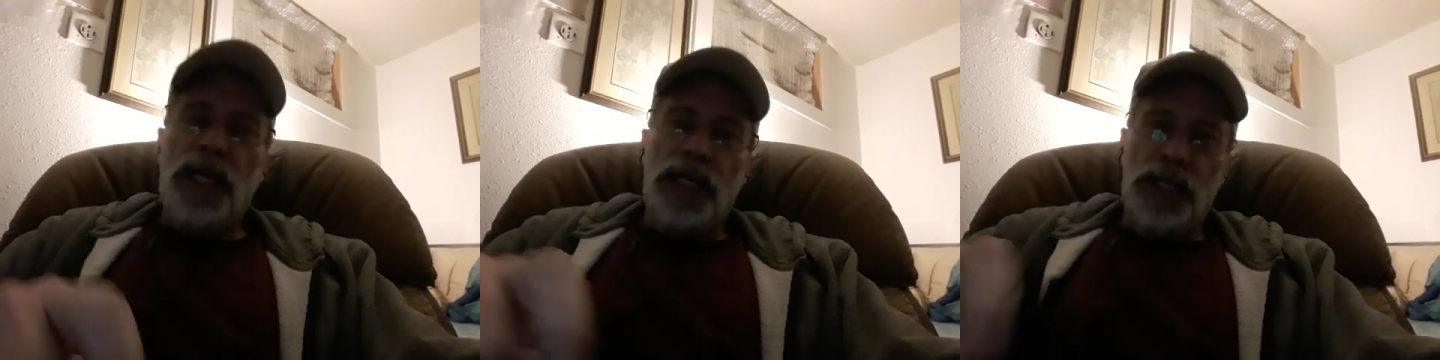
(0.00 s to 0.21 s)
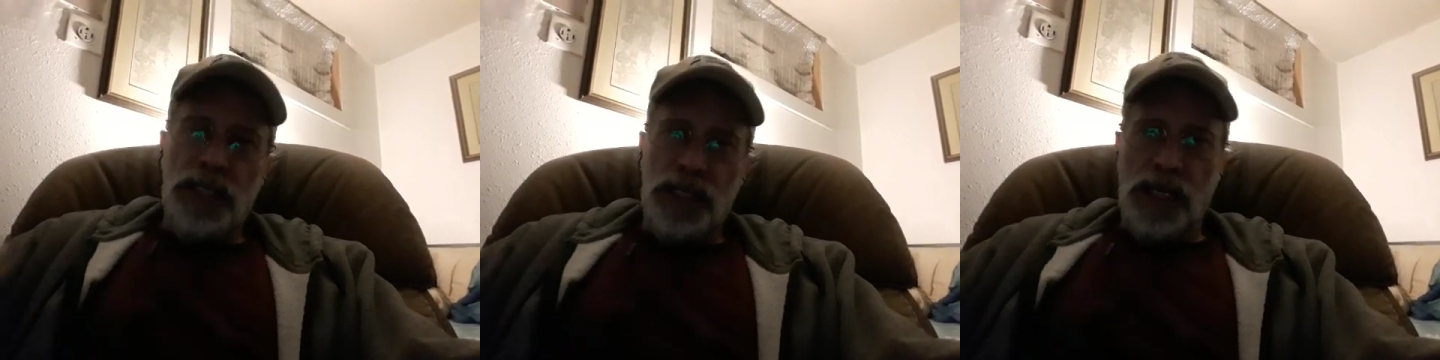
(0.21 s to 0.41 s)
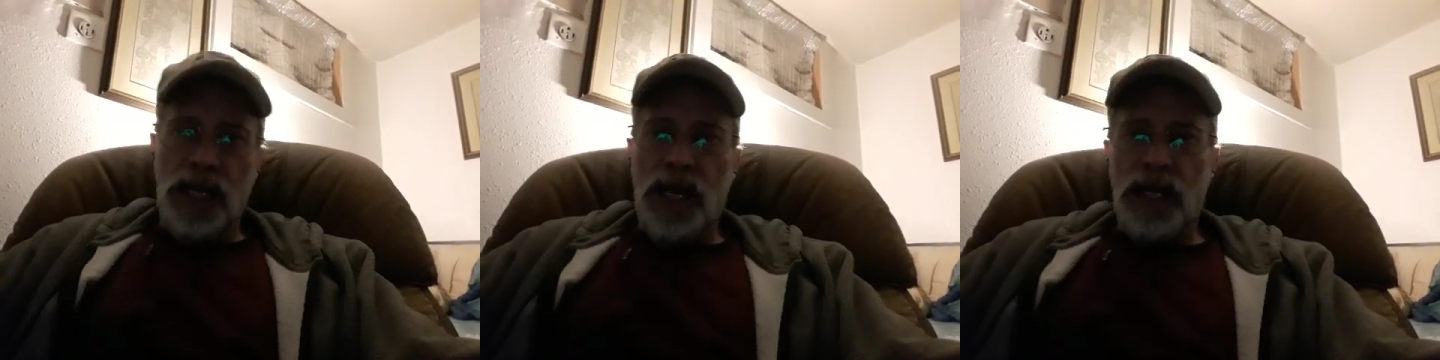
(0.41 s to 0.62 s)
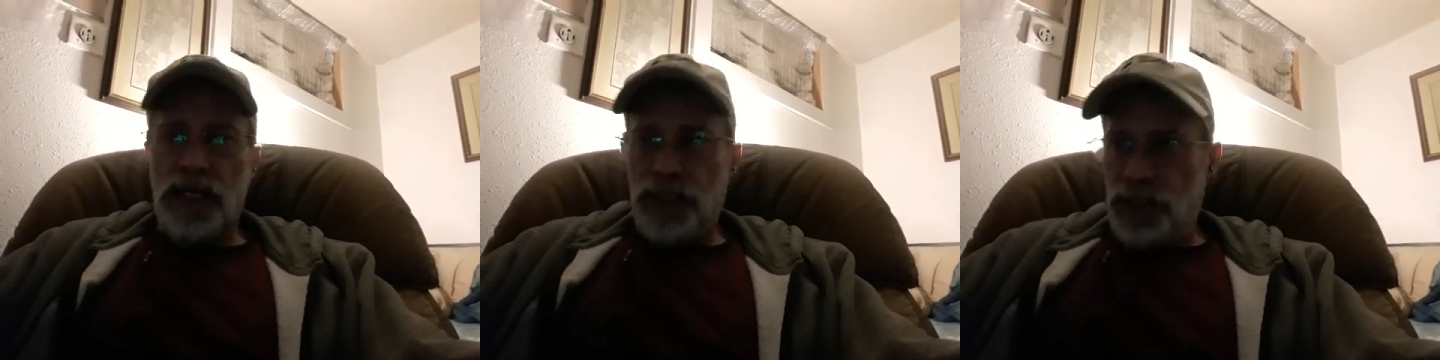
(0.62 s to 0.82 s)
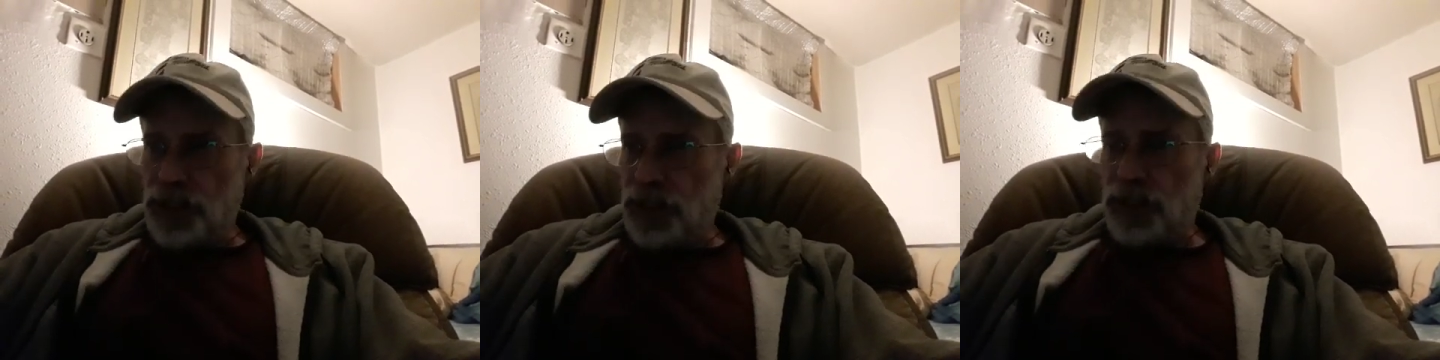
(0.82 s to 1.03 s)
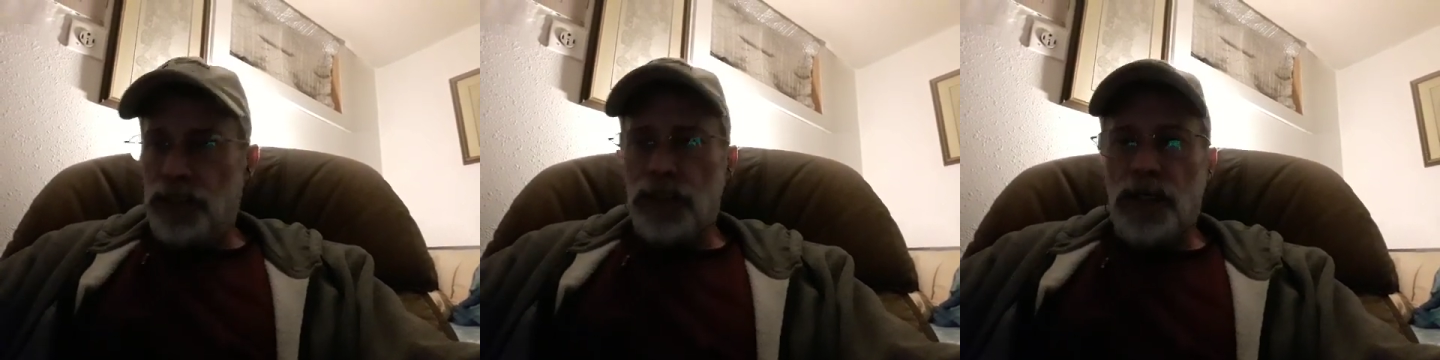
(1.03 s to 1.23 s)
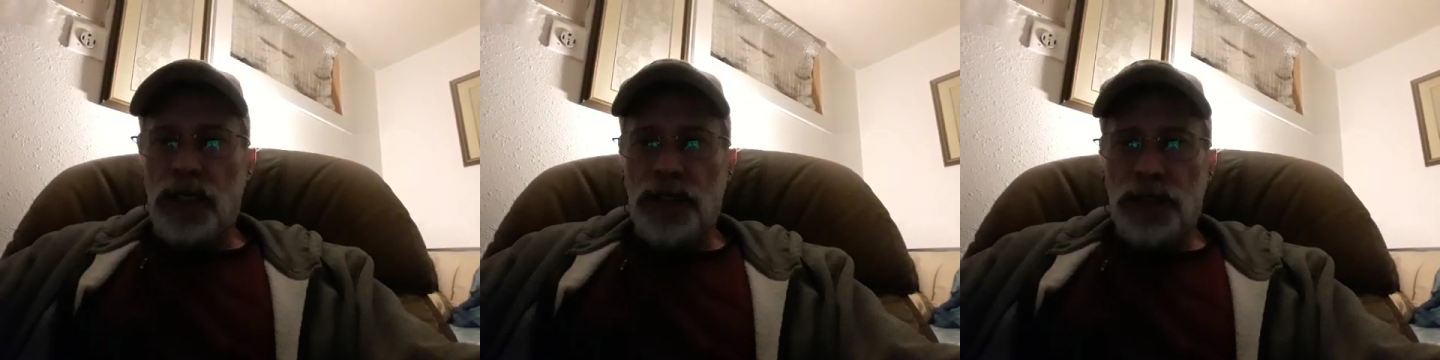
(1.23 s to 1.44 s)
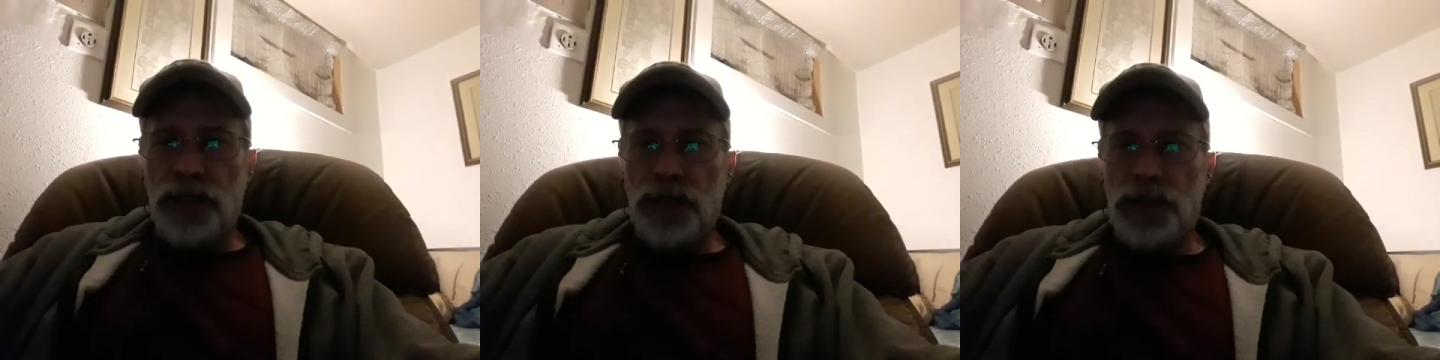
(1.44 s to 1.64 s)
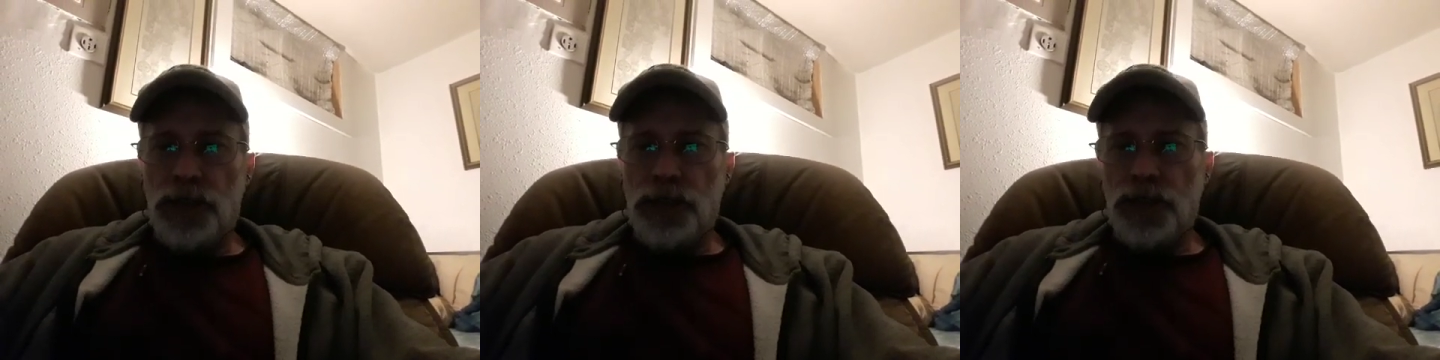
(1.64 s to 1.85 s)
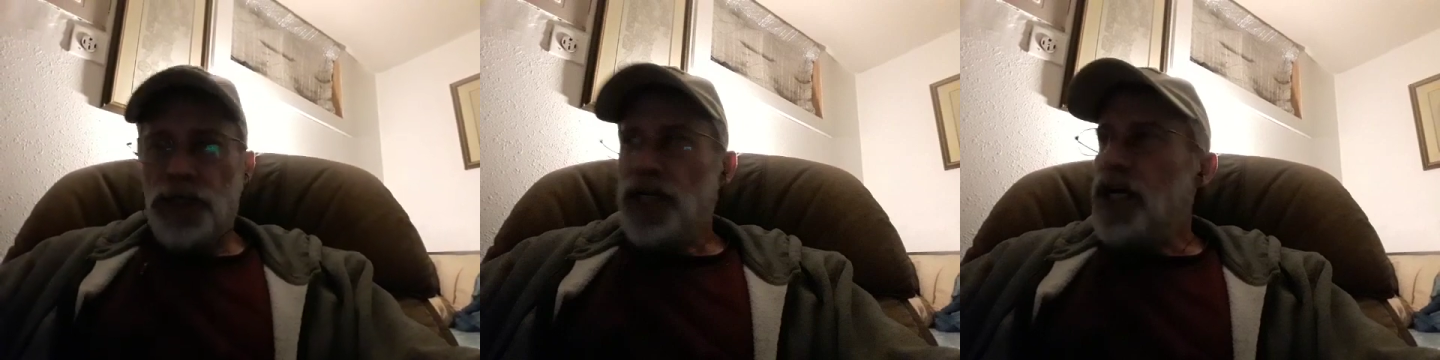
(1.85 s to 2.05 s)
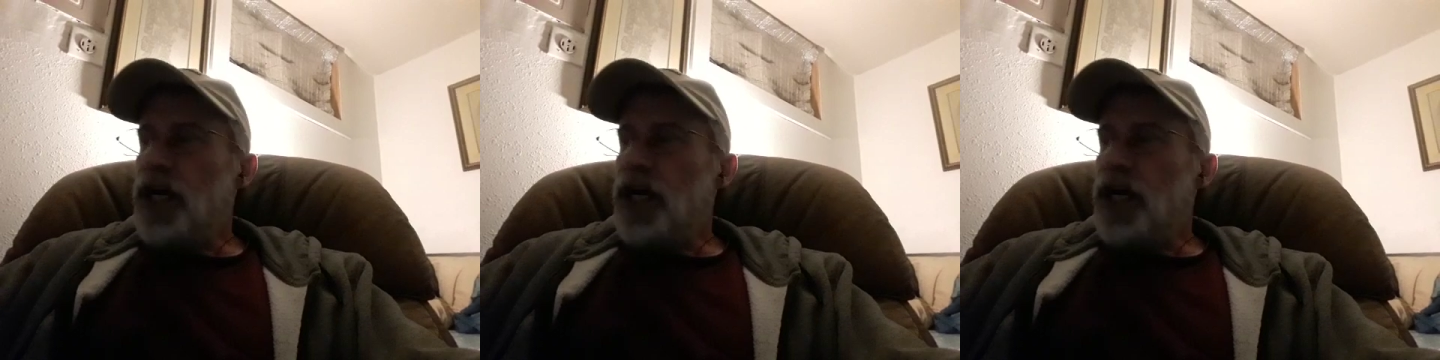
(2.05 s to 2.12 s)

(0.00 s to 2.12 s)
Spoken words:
The subtle understory,